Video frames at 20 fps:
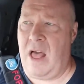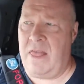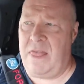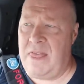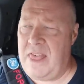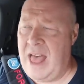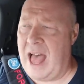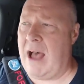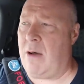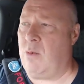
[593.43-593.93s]

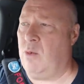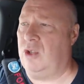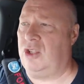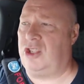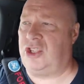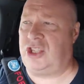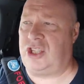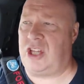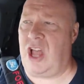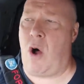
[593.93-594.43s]
and that
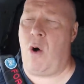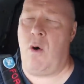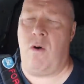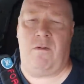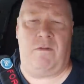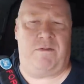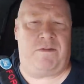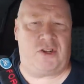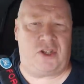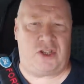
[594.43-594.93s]
would
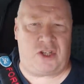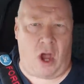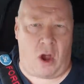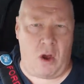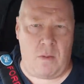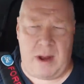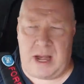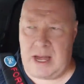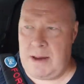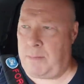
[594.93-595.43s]
solve
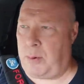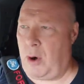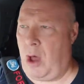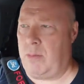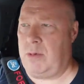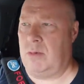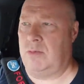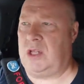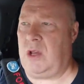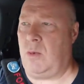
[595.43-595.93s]
so many
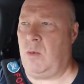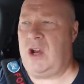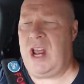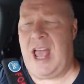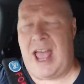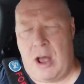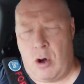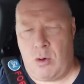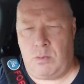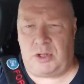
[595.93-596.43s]
problems. It
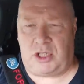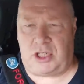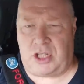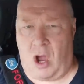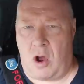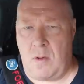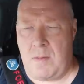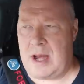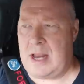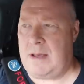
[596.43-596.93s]
would help
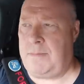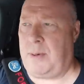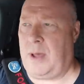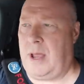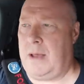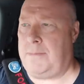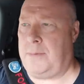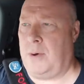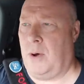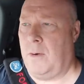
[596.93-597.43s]
so many
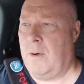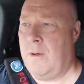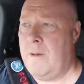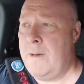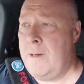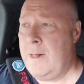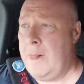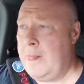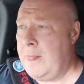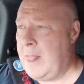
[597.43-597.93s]
people.
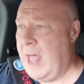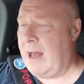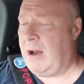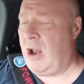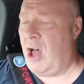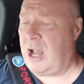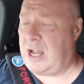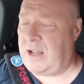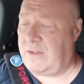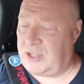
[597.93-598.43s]

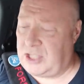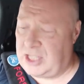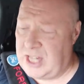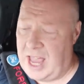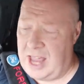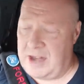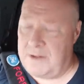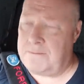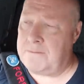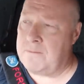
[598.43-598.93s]
Now, like I've
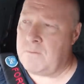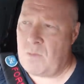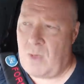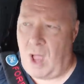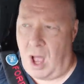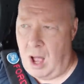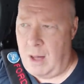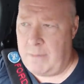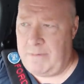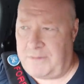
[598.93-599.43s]
said,
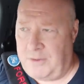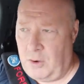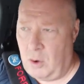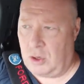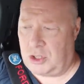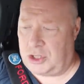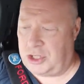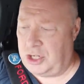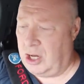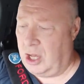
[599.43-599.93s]
I'm
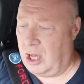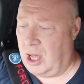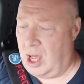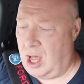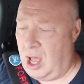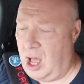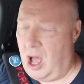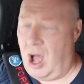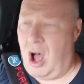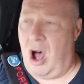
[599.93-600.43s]

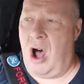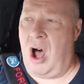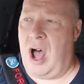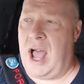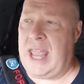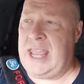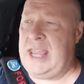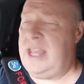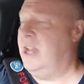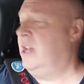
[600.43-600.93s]
fortunate.
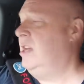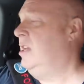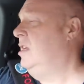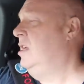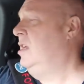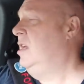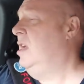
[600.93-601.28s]
I